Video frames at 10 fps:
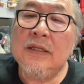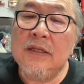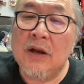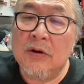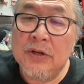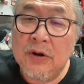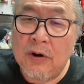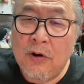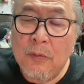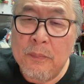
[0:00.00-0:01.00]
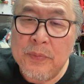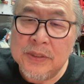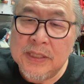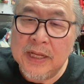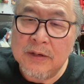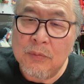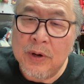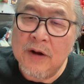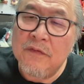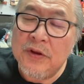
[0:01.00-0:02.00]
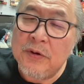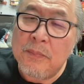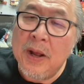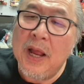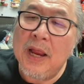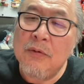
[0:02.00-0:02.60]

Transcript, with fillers: you know, your hope is that whatever you buy